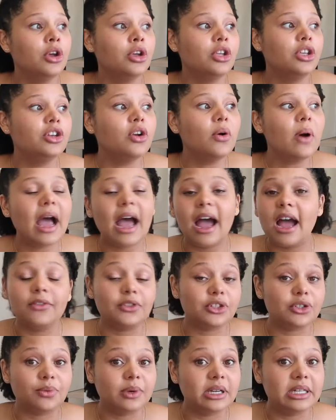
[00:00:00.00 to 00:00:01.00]
you don't have
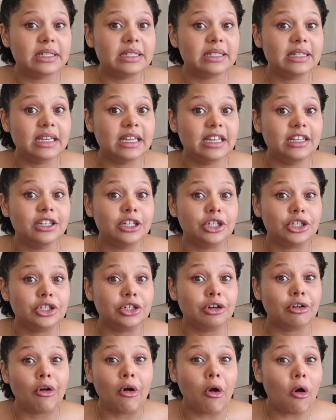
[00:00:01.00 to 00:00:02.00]
to rinse the
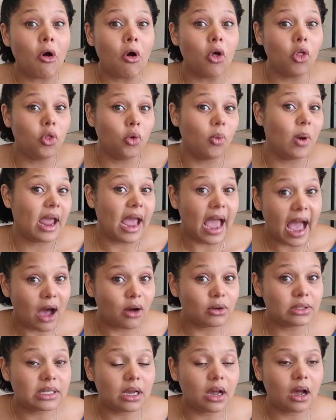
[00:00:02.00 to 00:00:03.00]
conditioner all the way
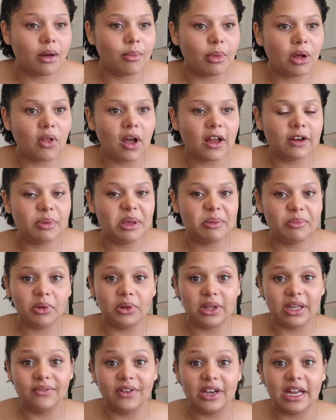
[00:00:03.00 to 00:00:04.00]
out. A lot of people
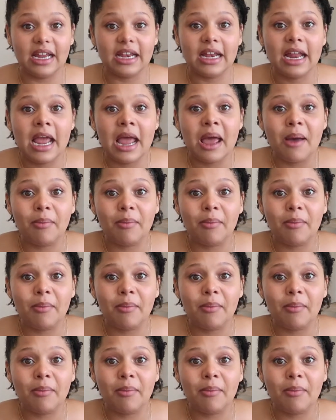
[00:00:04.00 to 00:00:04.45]
leave it in.